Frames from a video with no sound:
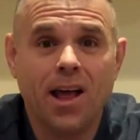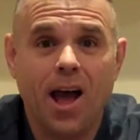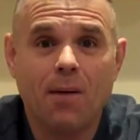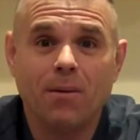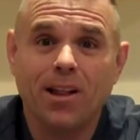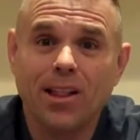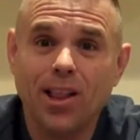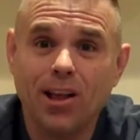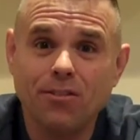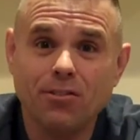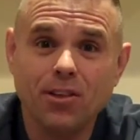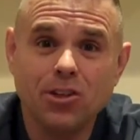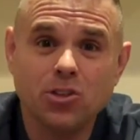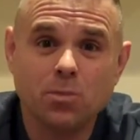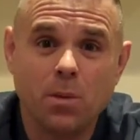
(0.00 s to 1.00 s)
I mean, I love
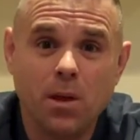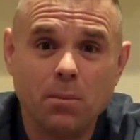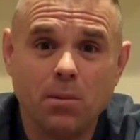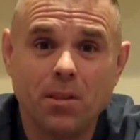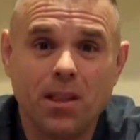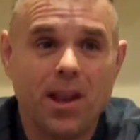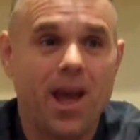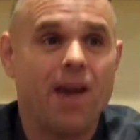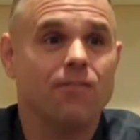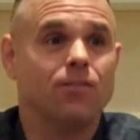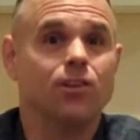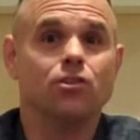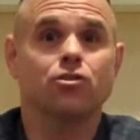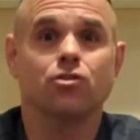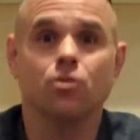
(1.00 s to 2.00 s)
these people that have
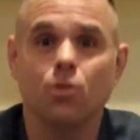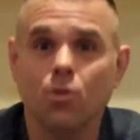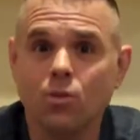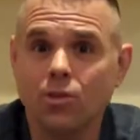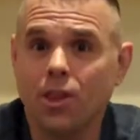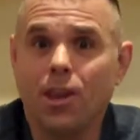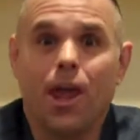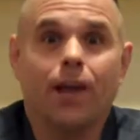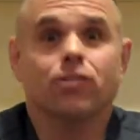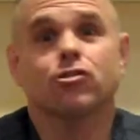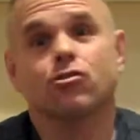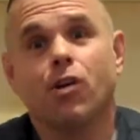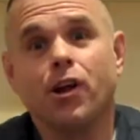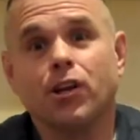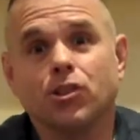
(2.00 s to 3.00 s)
this, the next
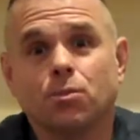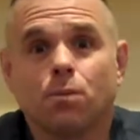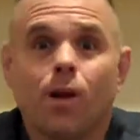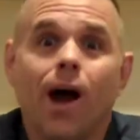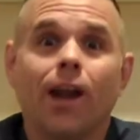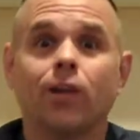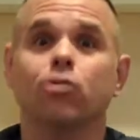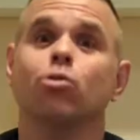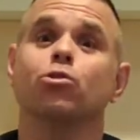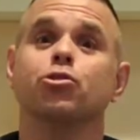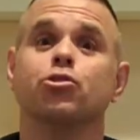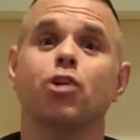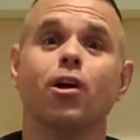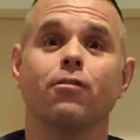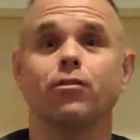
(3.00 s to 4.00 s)
greatest product or
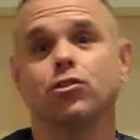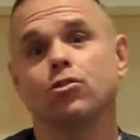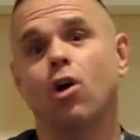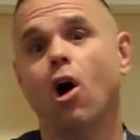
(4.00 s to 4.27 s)
service.